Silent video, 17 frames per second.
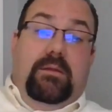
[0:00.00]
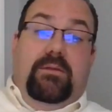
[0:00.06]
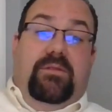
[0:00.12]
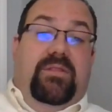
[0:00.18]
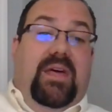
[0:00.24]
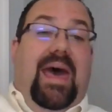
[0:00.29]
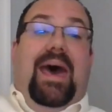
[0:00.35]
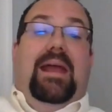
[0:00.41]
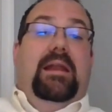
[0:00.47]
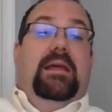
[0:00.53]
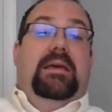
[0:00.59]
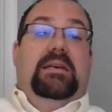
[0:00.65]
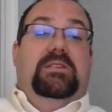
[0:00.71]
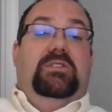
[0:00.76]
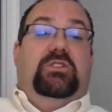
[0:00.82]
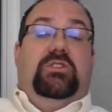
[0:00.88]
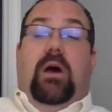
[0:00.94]
that
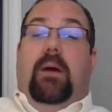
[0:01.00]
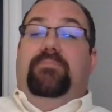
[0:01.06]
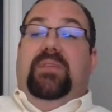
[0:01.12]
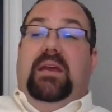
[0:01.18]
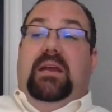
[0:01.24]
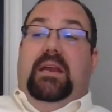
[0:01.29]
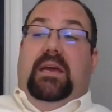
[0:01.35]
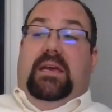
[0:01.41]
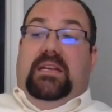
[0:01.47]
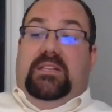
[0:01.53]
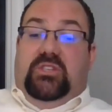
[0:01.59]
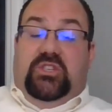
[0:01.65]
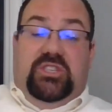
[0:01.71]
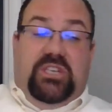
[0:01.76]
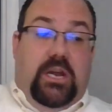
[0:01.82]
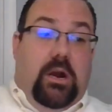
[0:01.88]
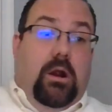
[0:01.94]
is something to
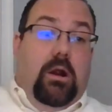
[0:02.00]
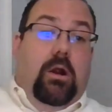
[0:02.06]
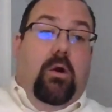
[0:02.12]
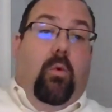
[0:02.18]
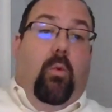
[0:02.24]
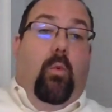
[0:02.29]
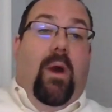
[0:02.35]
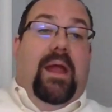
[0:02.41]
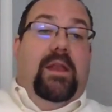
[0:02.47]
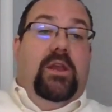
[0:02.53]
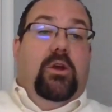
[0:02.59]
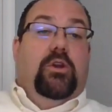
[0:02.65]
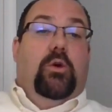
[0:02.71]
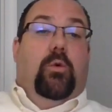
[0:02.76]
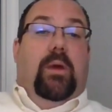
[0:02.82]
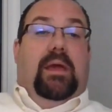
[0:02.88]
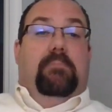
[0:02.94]
consider when you're
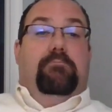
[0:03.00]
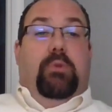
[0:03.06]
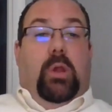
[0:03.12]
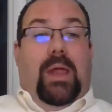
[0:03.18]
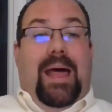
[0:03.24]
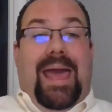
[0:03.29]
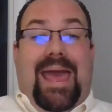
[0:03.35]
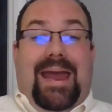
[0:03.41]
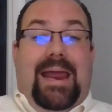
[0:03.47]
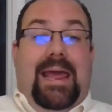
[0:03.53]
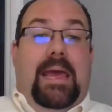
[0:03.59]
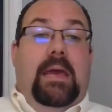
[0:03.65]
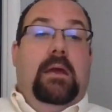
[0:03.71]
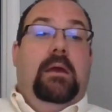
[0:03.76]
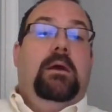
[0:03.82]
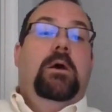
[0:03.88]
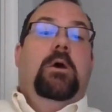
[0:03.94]
doing
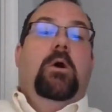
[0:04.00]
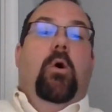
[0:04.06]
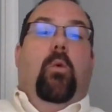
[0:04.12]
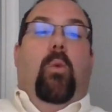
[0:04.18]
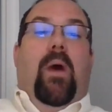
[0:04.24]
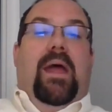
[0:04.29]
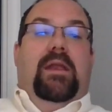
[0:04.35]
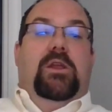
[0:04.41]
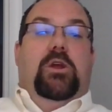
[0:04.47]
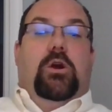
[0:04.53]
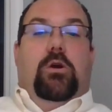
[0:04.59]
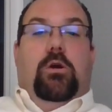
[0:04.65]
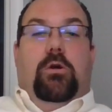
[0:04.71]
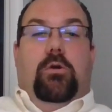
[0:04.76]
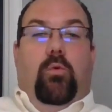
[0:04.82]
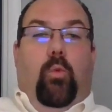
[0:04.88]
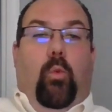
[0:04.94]
planning, when
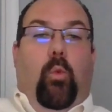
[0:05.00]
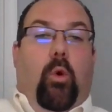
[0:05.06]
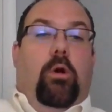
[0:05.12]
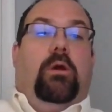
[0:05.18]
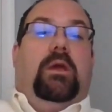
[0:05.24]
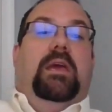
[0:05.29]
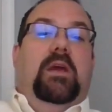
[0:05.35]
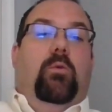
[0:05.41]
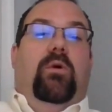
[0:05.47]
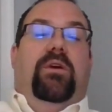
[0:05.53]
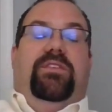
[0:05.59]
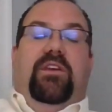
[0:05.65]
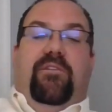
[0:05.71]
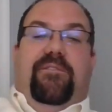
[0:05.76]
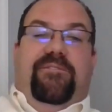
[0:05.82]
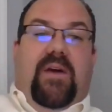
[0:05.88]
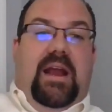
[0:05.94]
you're working with
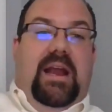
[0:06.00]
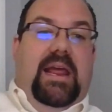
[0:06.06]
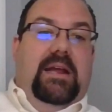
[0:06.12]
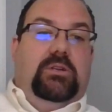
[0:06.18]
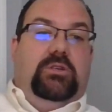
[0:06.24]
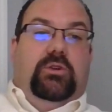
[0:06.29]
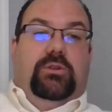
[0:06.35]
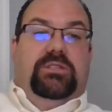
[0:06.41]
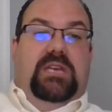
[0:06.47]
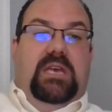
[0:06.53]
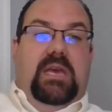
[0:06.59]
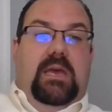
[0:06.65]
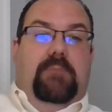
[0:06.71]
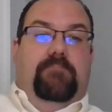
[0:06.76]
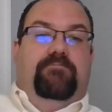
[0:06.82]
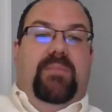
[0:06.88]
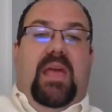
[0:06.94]
your financial
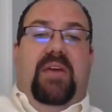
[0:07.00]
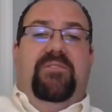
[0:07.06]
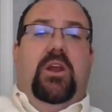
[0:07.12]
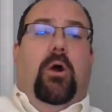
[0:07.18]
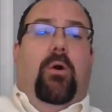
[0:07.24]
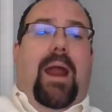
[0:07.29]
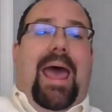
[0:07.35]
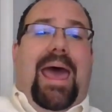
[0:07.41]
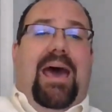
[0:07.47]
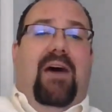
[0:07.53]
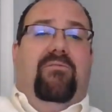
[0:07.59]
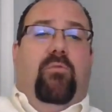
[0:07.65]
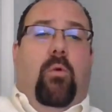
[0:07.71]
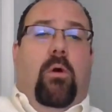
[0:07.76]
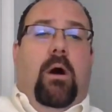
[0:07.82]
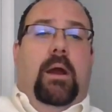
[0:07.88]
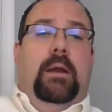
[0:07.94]
team. If you don't have
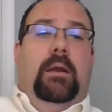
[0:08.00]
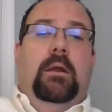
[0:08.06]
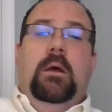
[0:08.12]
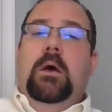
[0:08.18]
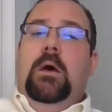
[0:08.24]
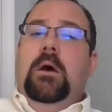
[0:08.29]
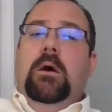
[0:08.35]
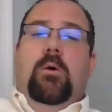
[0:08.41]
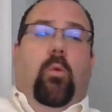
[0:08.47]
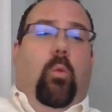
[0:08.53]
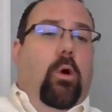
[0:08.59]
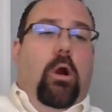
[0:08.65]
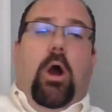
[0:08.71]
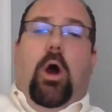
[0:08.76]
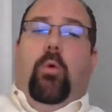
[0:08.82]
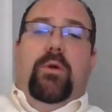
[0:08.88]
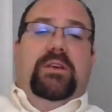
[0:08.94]
one,
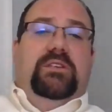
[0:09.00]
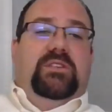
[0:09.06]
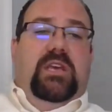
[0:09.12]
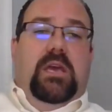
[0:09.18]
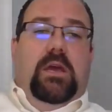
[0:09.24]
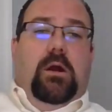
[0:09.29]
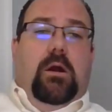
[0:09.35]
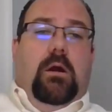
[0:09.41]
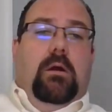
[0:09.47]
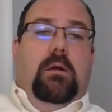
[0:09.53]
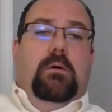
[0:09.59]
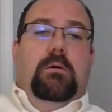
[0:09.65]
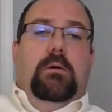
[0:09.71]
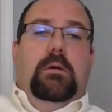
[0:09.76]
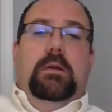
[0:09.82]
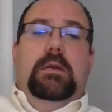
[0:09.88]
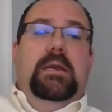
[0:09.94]
we're always here.
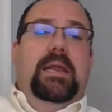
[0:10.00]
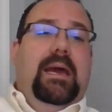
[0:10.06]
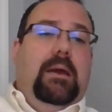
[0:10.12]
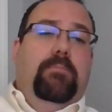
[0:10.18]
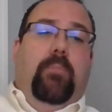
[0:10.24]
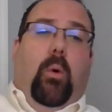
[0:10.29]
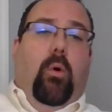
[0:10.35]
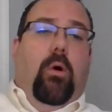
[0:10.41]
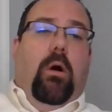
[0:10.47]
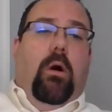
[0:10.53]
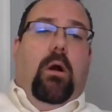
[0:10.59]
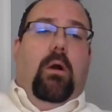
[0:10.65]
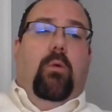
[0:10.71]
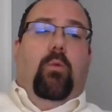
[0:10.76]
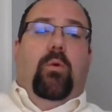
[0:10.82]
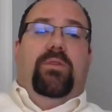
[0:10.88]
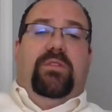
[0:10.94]
Nick
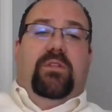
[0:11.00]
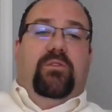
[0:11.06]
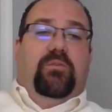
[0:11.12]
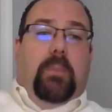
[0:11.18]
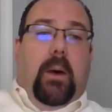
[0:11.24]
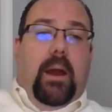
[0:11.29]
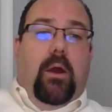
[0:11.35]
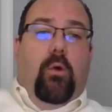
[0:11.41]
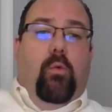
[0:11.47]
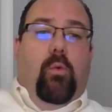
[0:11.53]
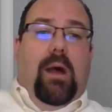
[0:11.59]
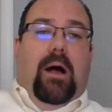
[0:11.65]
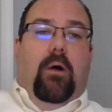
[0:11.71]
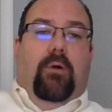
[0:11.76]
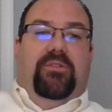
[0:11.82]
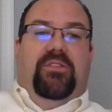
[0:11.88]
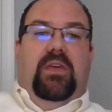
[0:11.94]
Bour with Inspire
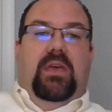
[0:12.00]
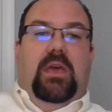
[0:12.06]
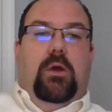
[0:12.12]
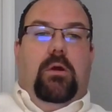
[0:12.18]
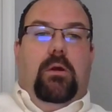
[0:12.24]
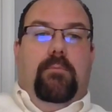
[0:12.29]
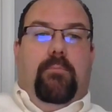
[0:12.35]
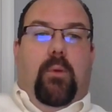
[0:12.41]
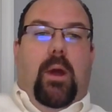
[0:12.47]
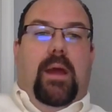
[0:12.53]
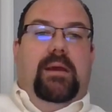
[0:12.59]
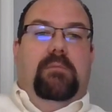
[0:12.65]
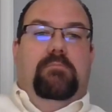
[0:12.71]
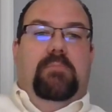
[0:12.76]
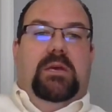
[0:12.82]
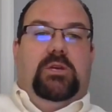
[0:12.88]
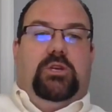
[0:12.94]
Wealth here in
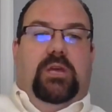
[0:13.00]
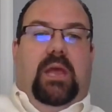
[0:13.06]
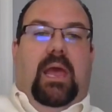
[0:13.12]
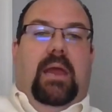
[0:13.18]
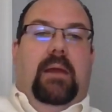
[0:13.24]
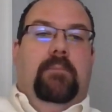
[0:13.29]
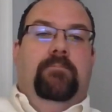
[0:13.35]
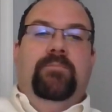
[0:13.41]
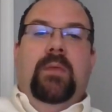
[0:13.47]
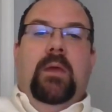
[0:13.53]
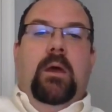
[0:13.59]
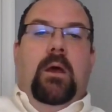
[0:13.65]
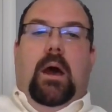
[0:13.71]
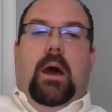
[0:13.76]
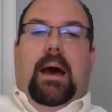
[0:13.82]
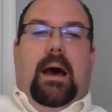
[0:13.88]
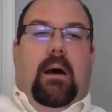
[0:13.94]
Brighton, Michigan.
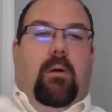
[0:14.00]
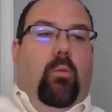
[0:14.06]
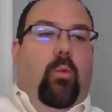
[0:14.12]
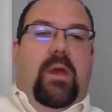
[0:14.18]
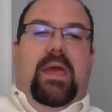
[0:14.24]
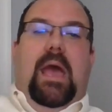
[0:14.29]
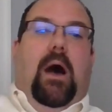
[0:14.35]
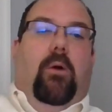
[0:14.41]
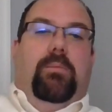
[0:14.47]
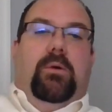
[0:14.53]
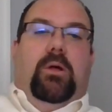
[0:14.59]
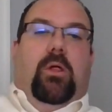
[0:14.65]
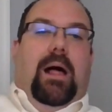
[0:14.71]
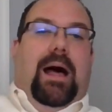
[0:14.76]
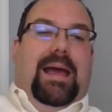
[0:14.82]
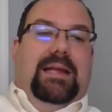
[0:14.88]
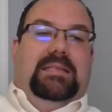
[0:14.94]
Uh, we help
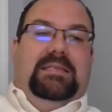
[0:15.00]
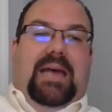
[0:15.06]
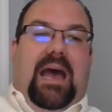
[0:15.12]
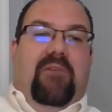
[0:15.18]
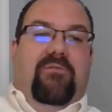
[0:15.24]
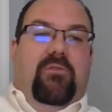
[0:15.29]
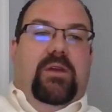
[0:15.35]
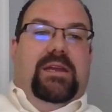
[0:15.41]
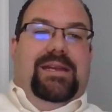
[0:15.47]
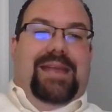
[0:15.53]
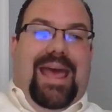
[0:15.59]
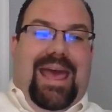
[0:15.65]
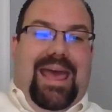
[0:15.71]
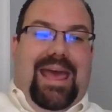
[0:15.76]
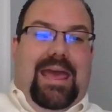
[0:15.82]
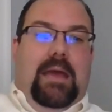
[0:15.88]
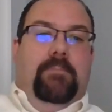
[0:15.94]
clients every
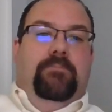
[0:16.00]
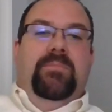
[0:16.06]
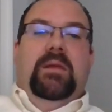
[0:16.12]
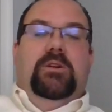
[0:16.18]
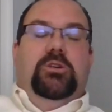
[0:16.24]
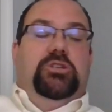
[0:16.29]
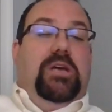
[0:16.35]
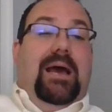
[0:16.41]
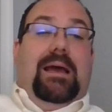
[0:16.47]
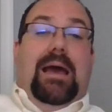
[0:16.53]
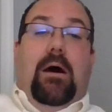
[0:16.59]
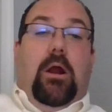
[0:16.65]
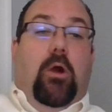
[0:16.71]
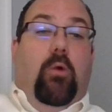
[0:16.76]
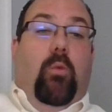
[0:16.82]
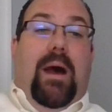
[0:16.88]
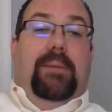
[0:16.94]
day. Check
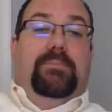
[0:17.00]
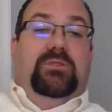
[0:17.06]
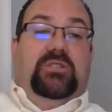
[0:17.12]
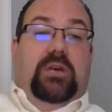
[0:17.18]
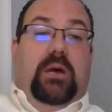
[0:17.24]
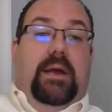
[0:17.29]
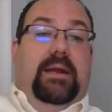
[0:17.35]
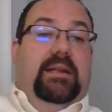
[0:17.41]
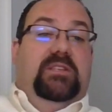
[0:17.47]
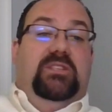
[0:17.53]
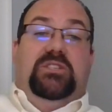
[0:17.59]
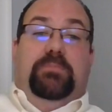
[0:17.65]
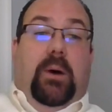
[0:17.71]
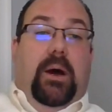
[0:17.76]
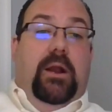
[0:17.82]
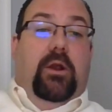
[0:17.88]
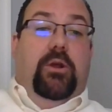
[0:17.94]
our website,
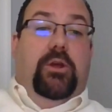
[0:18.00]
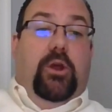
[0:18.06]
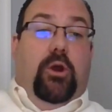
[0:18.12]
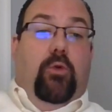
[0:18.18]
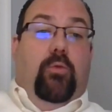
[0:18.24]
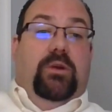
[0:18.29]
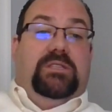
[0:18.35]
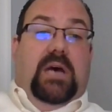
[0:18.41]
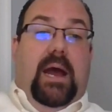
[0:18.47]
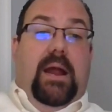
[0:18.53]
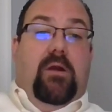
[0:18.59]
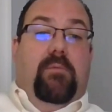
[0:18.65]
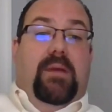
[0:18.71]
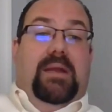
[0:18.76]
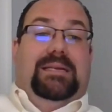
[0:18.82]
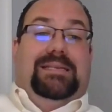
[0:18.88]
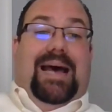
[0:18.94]

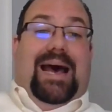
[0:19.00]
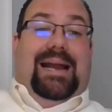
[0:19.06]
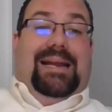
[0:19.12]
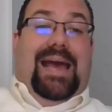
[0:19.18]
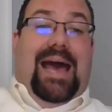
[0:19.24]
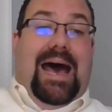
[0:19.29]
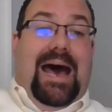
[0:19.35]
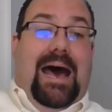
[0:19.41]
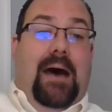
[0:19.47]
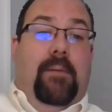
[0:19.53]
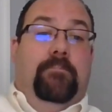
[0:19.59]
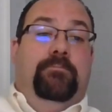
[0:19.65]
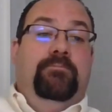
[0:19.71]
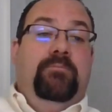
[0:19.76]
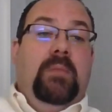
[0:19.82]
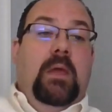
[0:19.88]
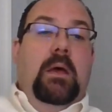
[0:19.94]

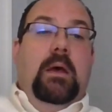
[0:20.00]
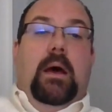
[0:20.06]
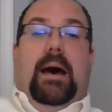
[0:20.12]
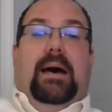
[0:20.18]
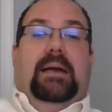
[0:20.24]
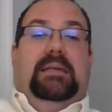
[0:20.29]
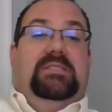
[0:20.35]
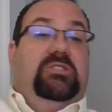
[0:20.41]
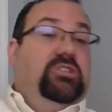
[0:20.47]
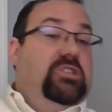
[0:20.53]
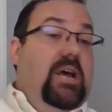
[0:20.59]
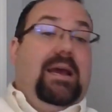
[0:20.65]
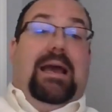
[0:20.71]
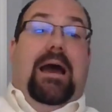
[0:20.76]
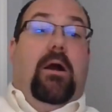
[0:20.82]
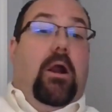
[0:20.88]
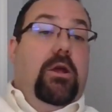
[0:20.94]
inspireyourretirement.com. Uh,
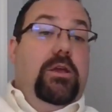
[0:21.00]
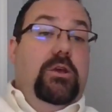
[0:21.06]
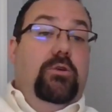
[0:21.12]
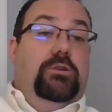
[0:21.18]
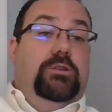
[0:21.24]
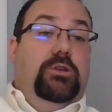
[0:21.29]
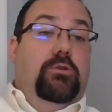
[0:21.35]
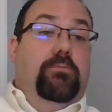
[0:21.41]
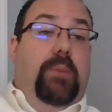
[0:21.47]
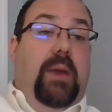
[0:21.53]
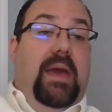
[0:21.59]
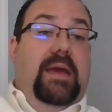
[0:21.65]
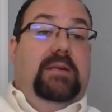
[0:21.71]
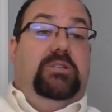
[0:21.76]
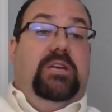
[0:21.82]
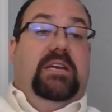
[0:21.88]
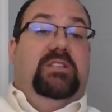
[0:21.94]
check out our YouTube
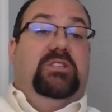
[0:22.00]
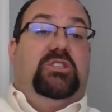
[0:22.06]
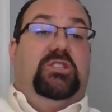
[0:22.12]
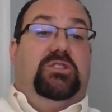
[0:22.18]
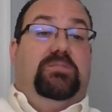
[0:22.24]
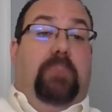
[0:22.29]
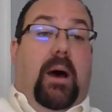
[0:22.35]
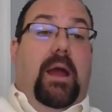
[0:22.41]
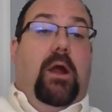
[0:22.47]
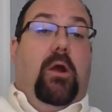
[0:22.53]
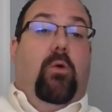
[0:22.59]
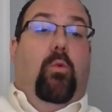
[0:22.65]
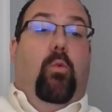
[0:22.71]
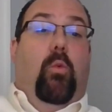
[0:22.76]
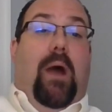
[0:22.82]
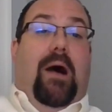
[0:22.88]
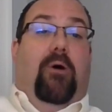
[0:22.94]
page, Inspire
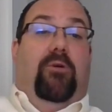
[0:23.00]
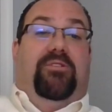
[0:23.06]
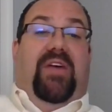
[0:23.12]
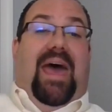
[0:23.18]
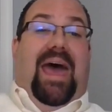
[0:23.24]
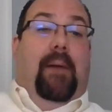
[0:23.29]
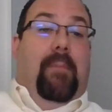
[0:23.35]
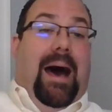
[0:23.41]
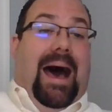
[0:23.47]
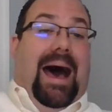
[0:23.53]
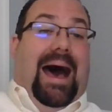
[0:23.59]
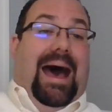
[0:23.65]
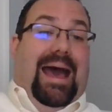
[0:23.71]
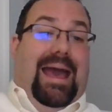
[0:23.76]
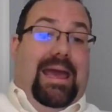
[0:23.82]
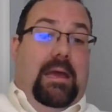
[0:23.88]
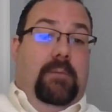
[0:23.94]
Wealth
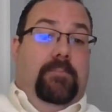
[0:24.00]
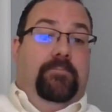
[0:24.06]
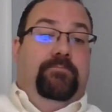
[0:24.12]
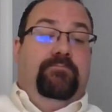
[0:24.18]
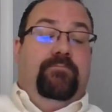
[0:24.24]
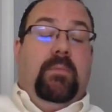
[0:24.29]
MI.